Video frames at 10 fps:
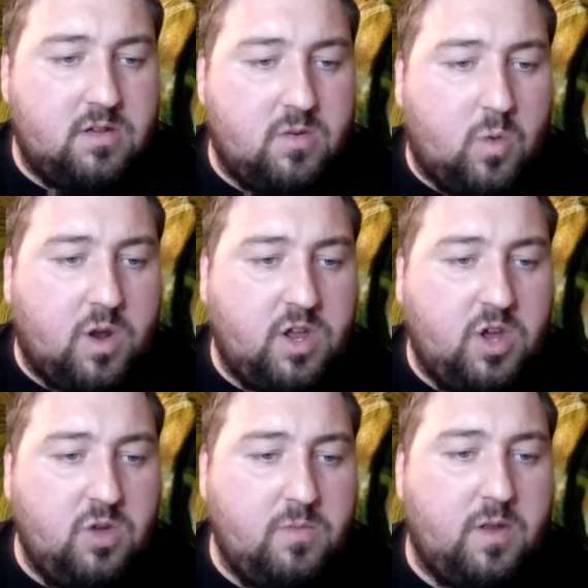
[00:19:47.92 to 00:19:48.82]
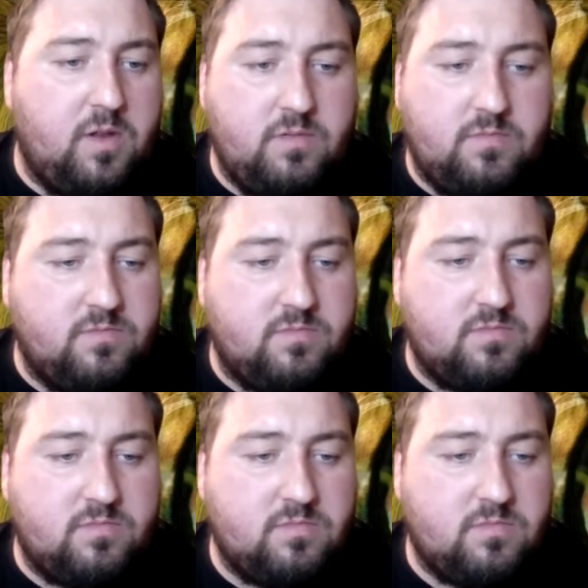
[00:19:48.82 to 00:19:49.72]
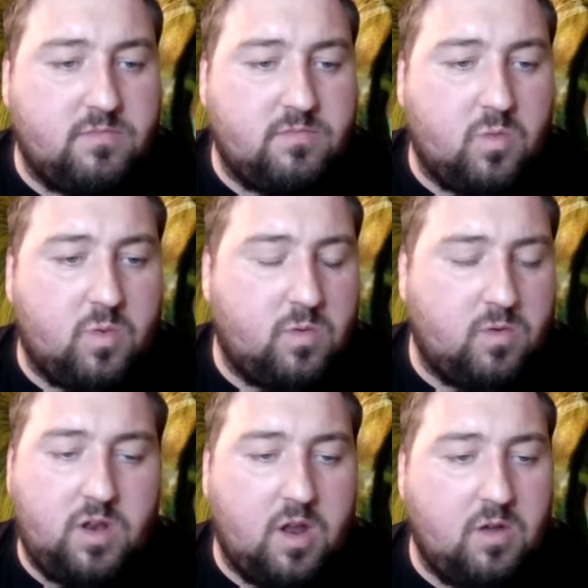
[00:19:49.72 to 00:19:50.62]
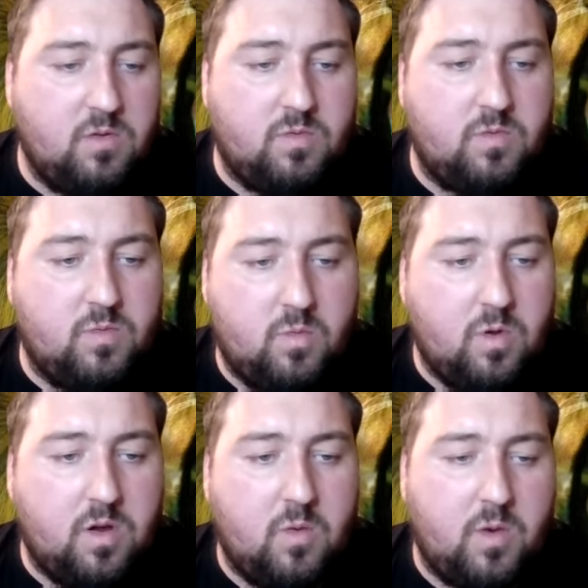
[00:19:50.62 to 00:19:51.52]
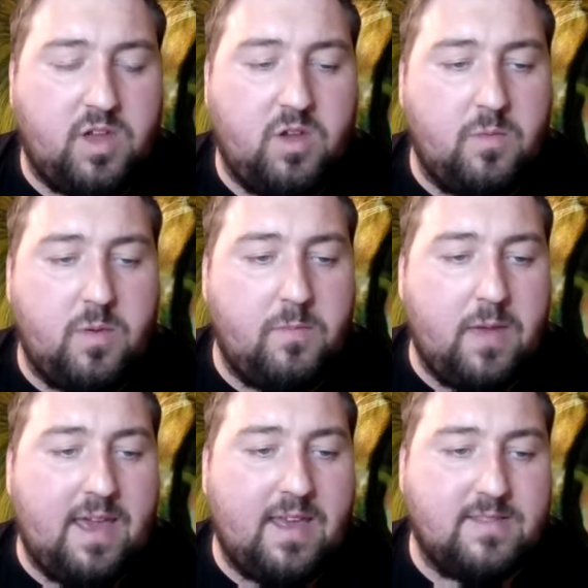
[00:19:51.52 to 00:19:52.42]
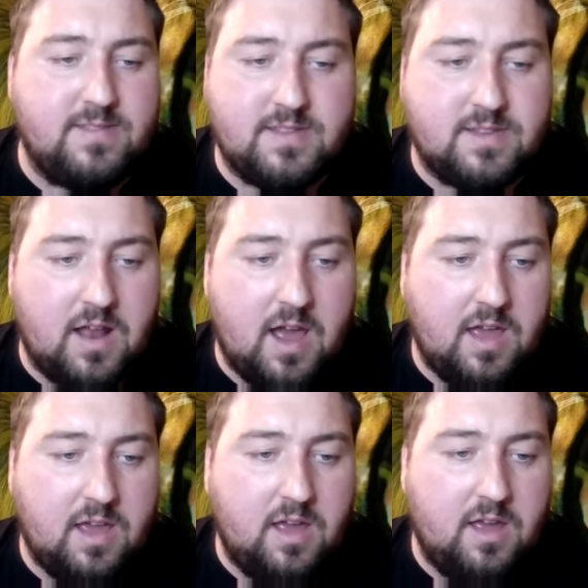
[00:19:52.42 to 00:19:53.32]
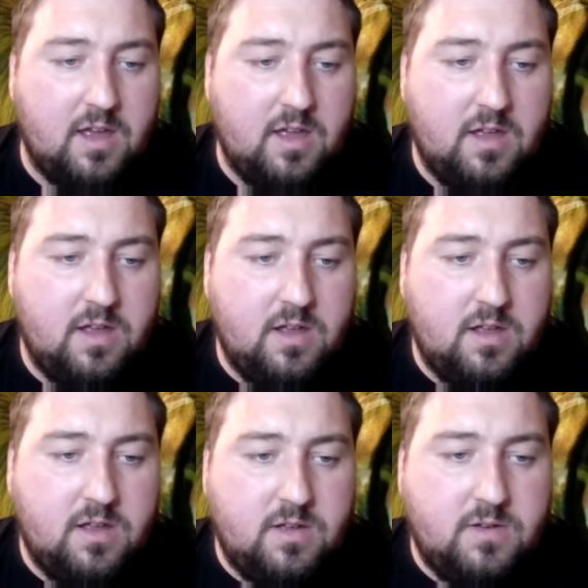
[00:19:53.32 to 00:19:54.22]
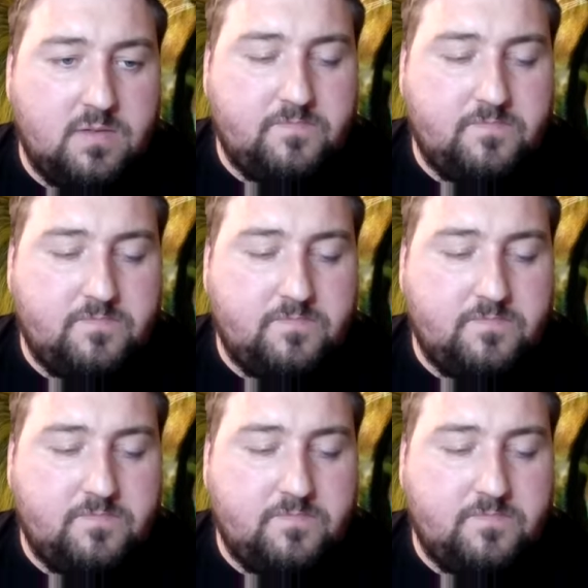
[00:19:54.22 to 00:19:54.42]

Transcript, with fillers: one human, you know, we're human beings, like we